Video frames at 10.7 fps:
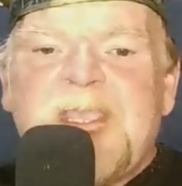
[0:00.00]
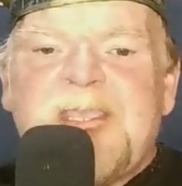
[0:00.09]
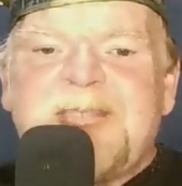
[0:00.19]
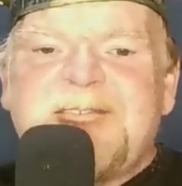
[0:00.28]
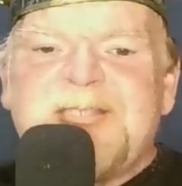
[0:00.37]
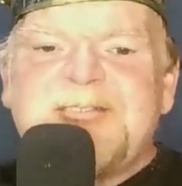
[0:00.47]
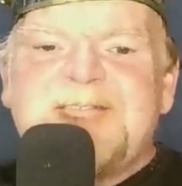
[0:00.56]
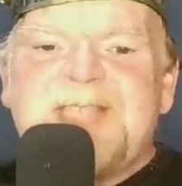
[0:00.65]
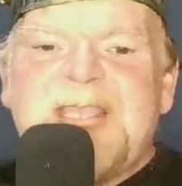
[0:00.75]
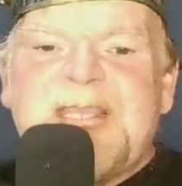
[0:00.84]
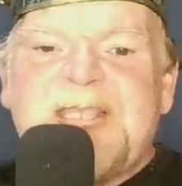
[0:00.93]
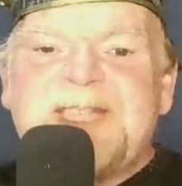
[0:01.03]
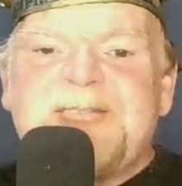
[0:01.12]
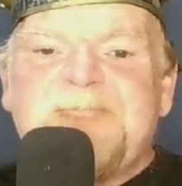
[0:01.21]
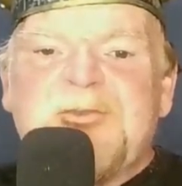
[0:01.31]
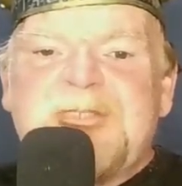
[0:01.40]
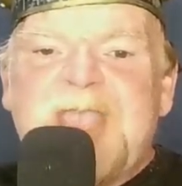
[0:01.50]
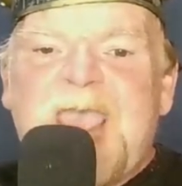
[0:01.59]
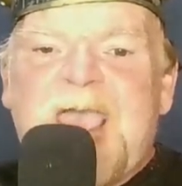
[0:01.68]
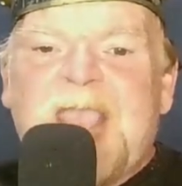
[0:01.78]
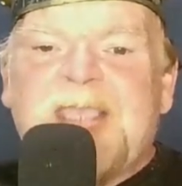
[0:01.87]
It doesn't say it ends if you
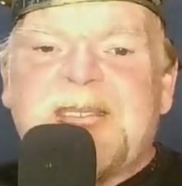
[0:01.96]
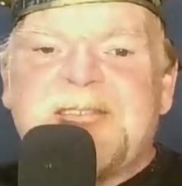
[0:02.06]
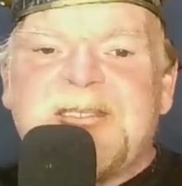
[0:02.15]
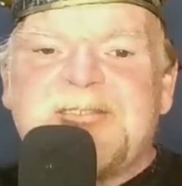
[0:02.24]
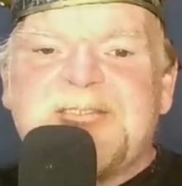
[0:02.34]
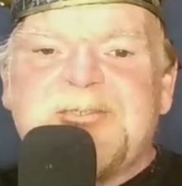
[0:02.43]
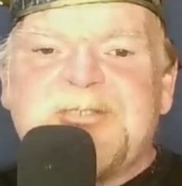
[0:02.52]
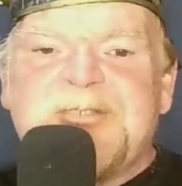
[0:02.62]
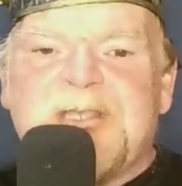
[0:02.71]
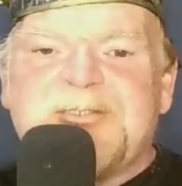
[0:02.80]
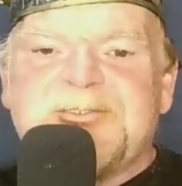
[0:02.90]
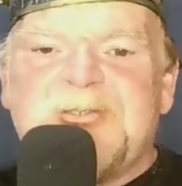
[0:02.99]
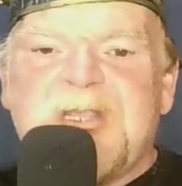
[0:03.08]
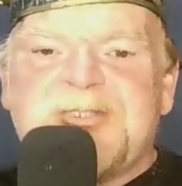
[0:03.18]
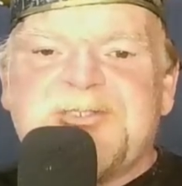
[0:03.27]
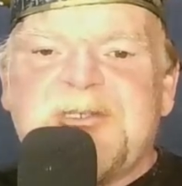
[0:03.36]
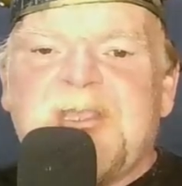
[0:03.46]
attack, and it doesn't use concentration,